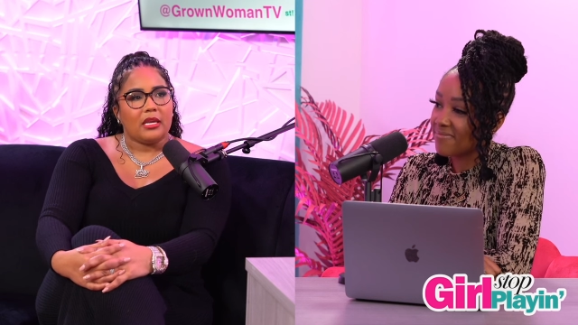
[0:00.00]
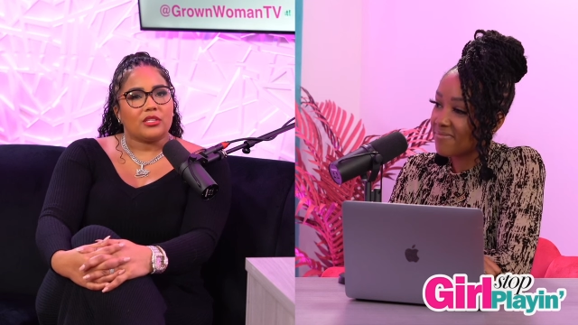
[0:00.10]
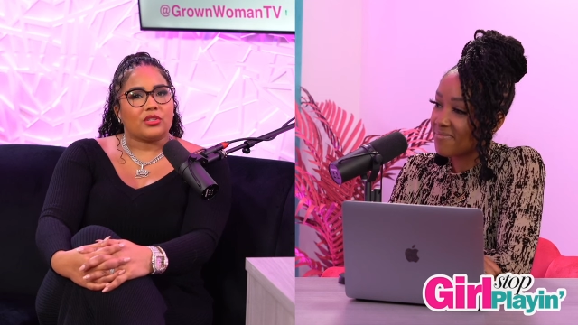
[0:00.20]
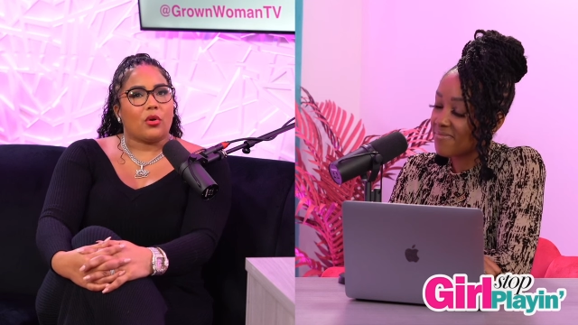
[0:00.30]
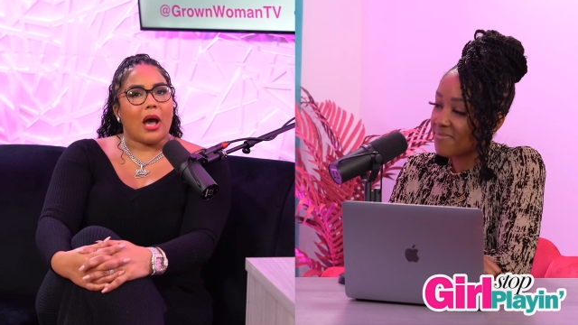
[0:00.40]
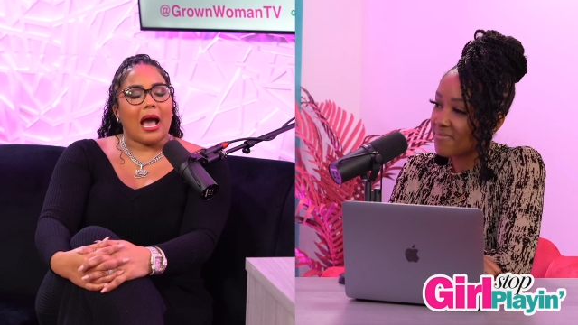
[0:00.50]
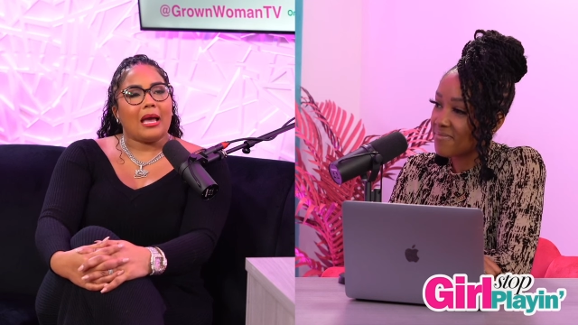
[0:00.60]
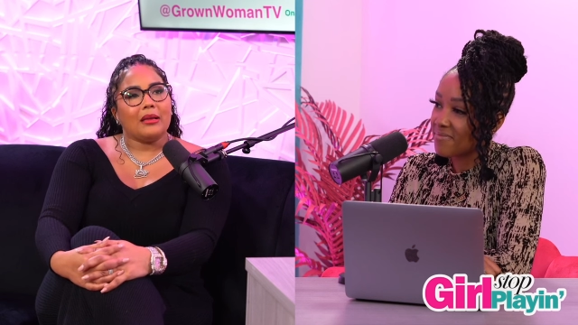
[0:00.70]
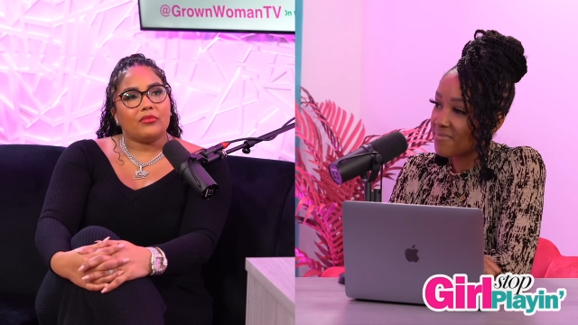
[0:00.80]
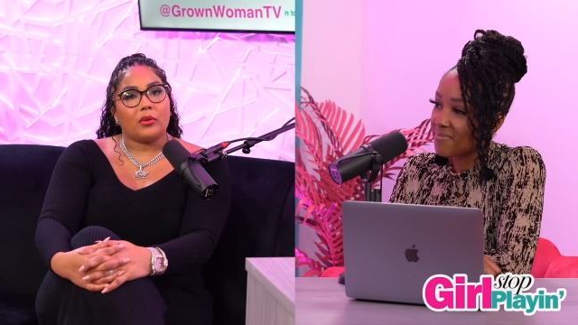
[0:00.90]
Speaker 1: So
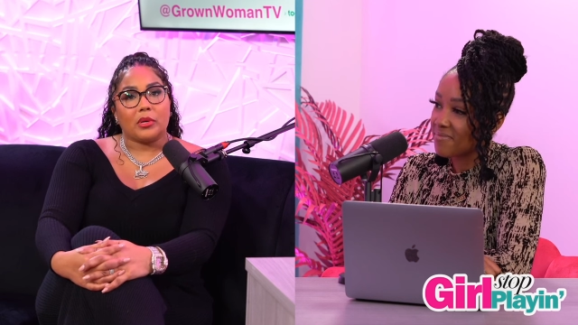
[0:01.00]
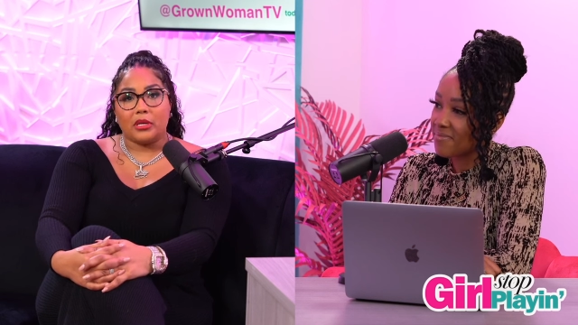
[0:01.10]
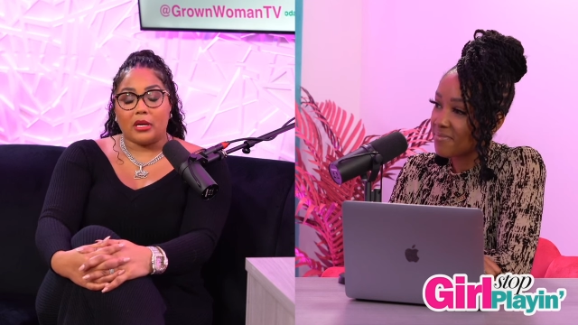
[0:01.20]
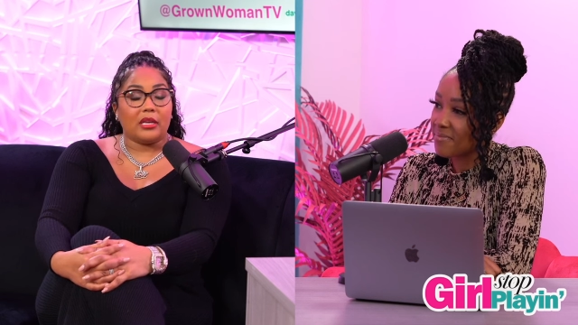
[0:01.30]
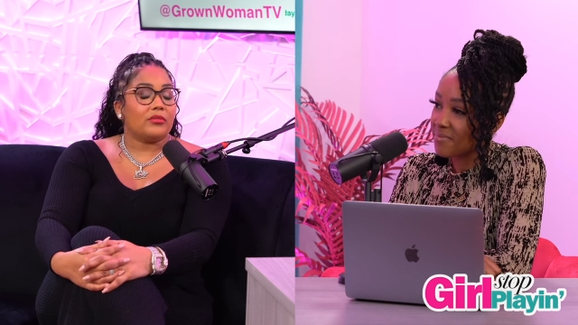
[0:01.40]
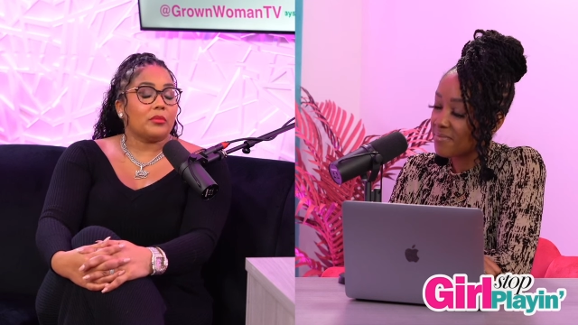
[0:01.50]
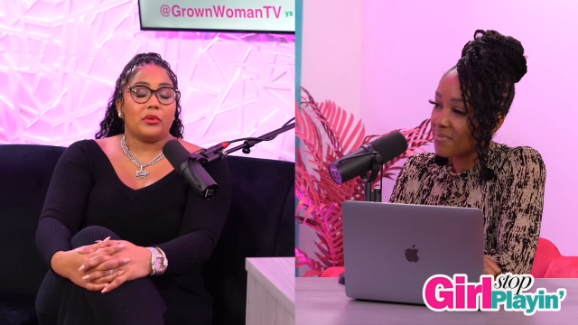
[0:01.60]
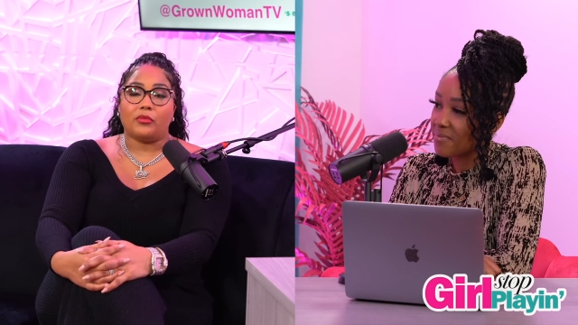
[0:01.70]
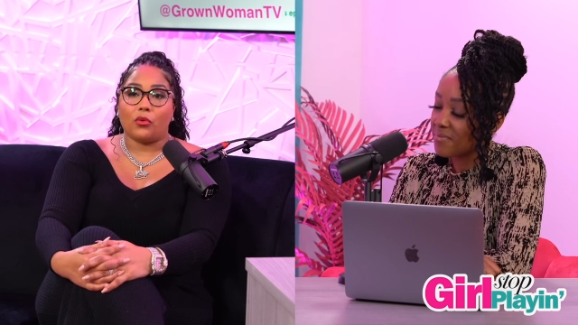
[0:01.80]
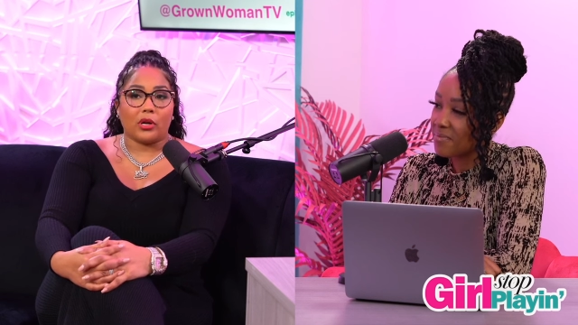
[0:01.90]
I, from a young, even
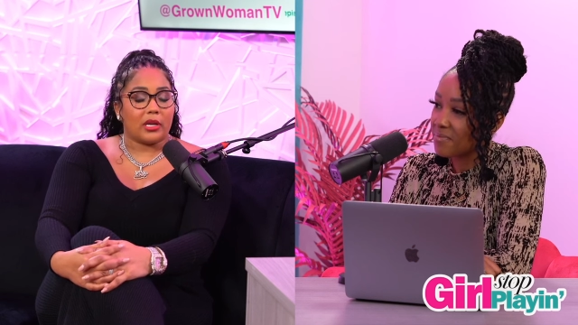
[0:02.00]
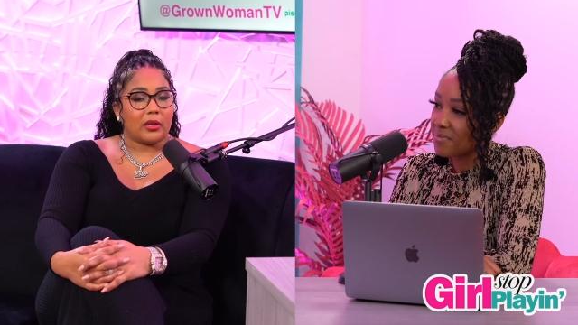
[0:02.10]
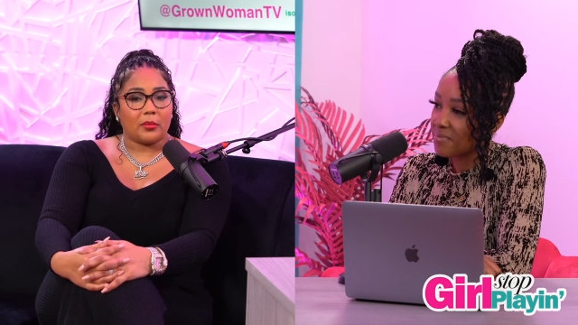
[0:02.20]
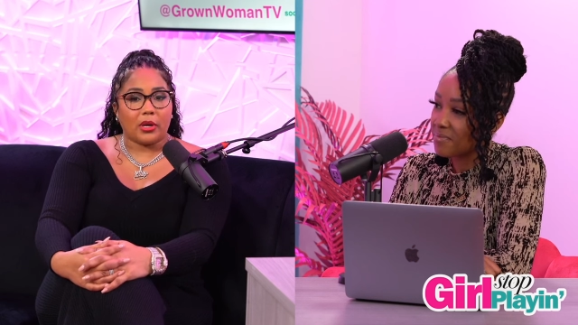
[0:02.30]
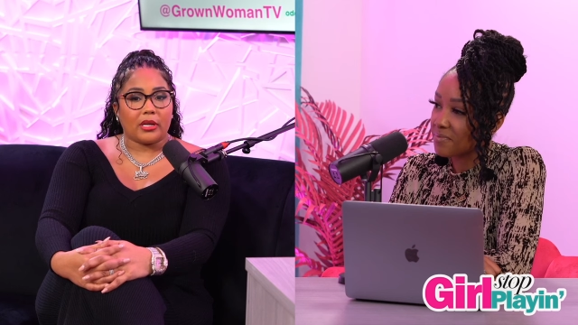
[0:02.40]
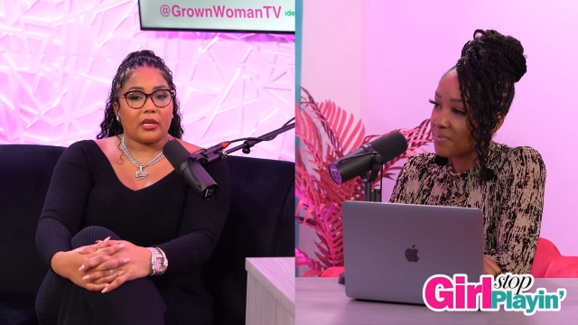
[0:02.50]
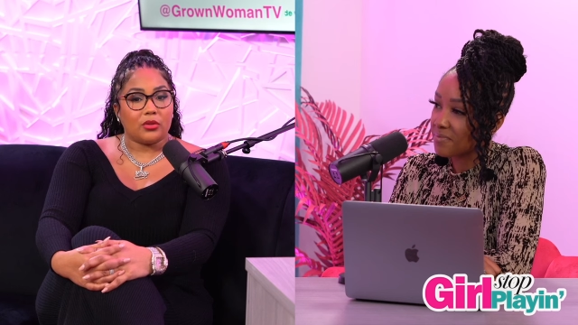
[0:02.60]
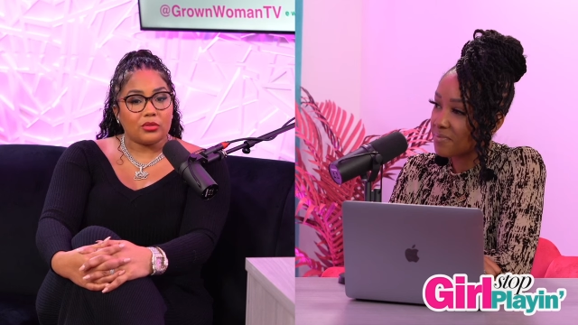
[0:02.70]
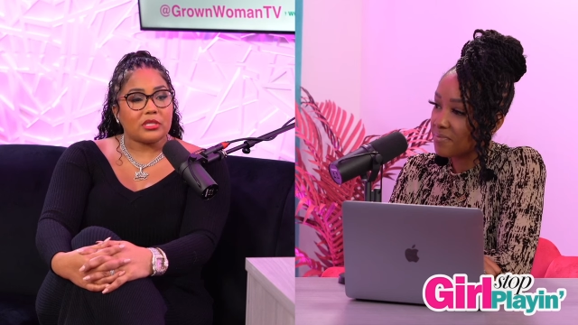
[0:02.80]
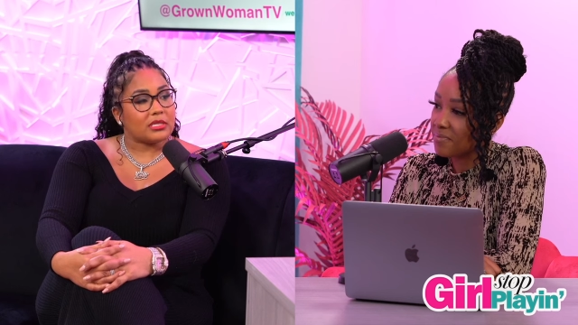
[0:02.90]
before getting pregnant,
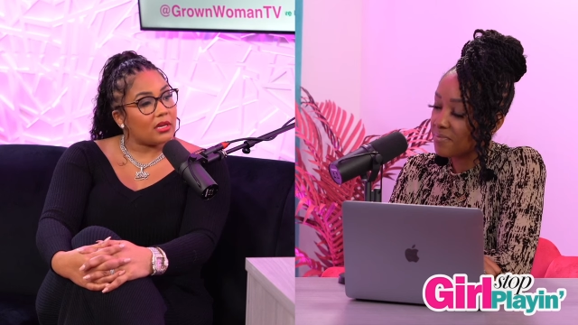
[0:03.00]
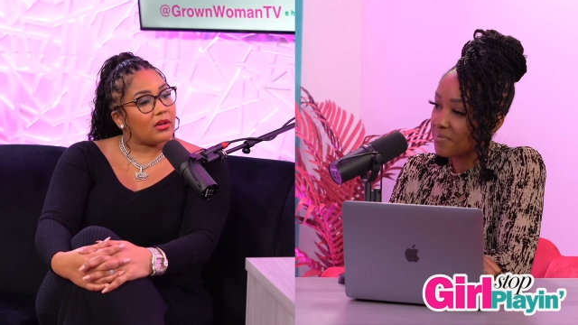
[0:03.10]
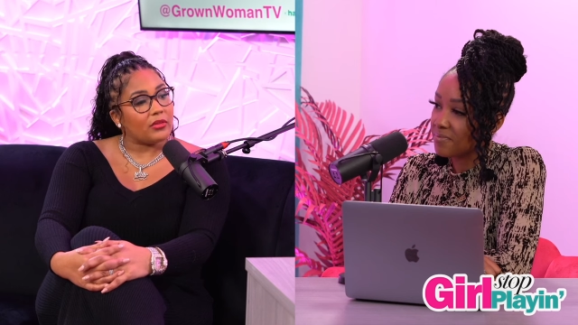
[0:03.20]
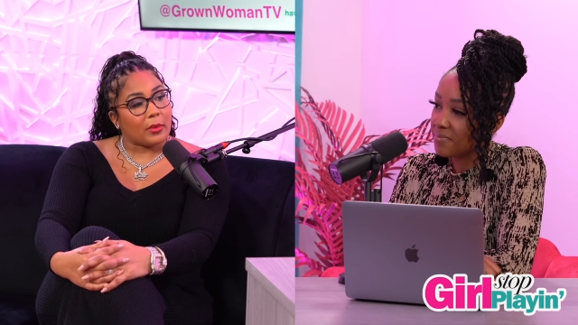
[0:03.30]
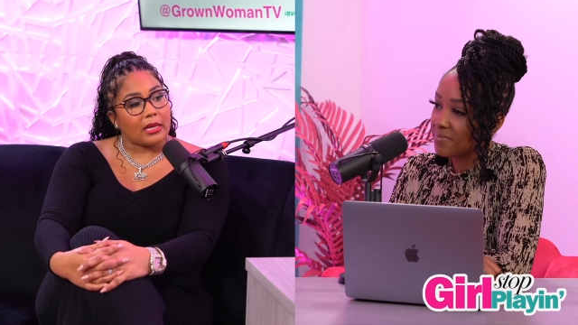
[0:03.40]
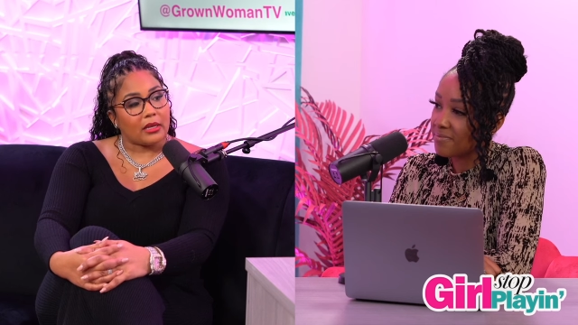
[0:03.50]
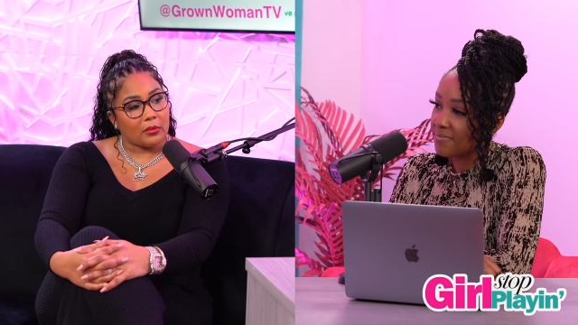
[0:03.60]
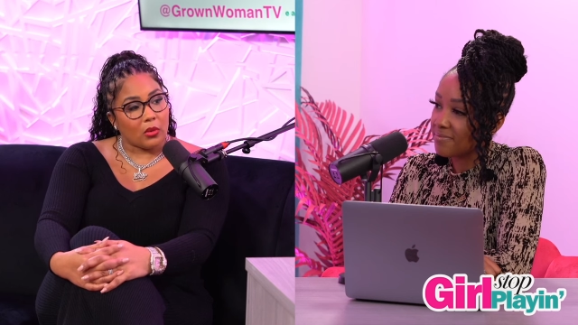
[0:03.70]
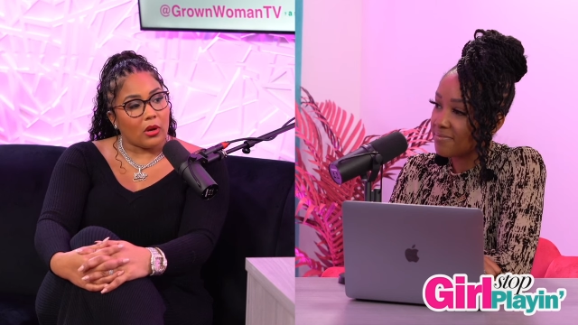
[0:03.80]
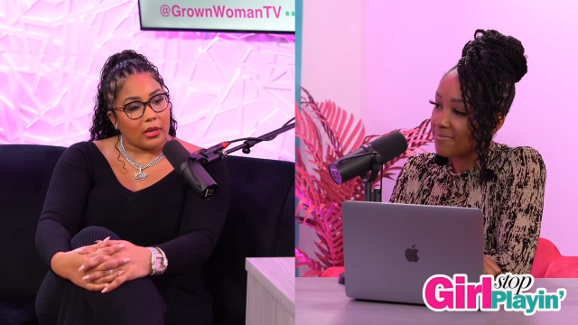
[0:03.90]
used to tell everybody in
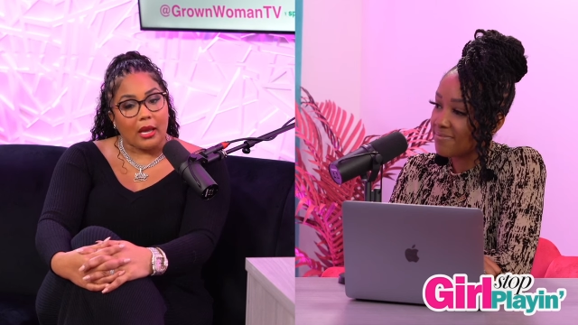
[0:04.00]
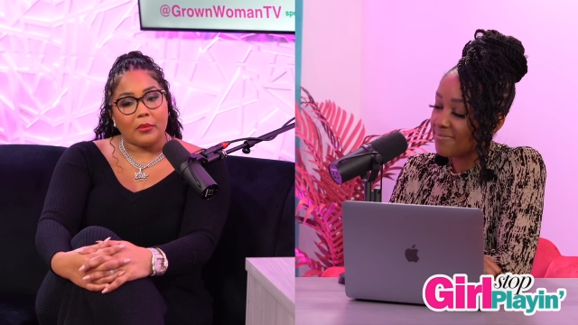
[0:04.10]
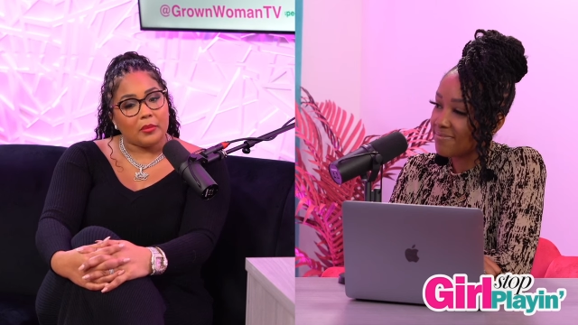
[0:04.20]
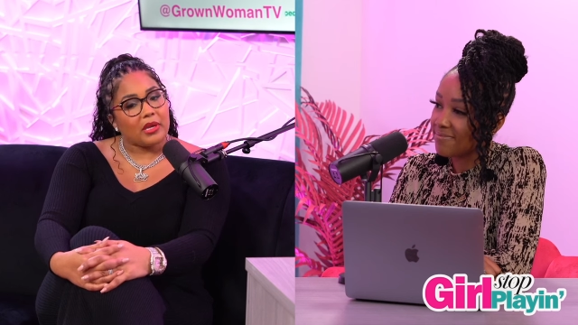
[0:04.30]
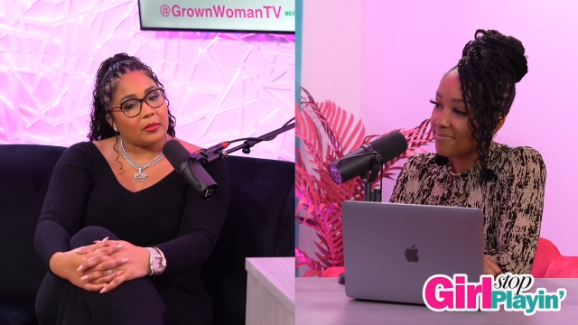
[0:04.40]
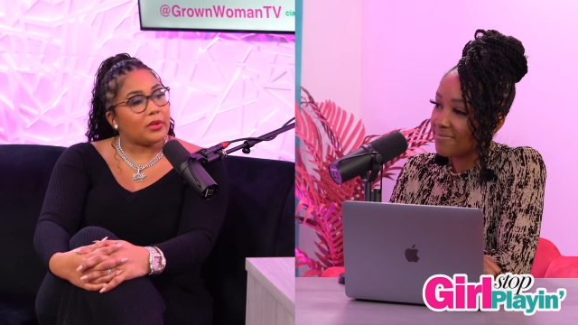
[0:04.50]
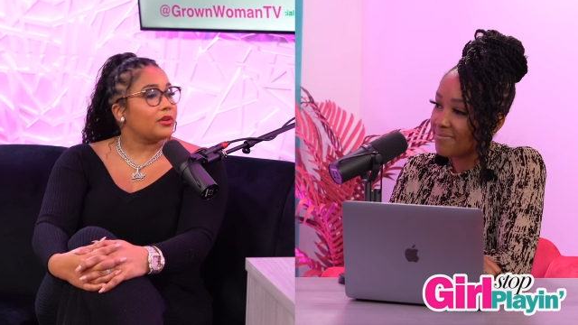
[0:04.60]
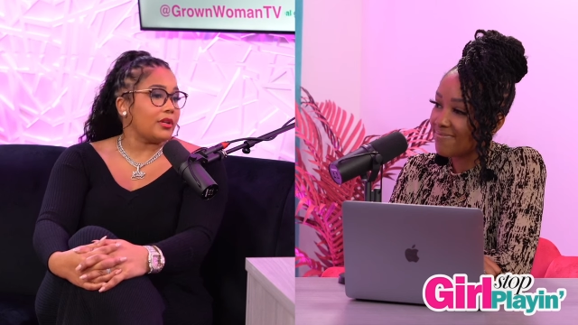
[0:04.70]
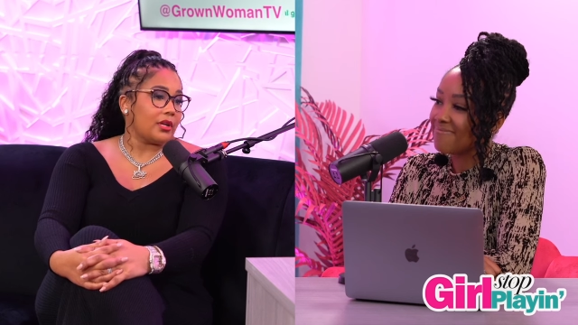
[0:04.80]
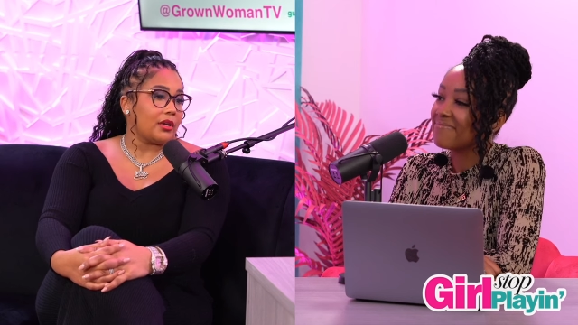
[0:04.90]
Milwaukee, I'm going to be a
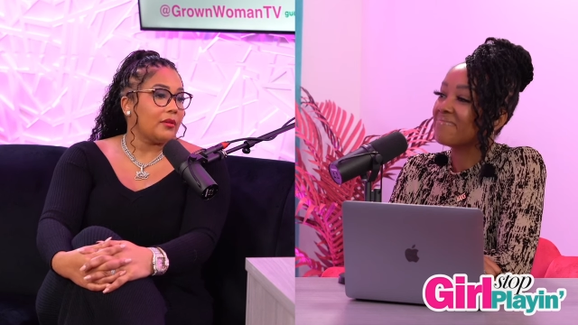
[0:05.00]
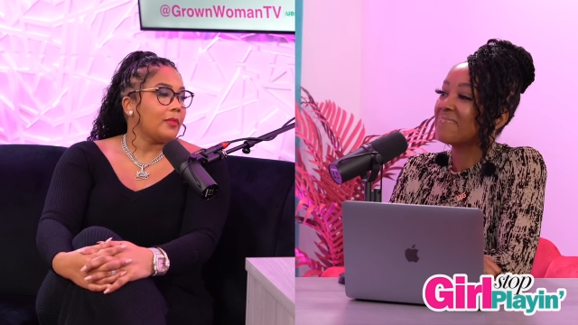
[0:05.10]
millionaire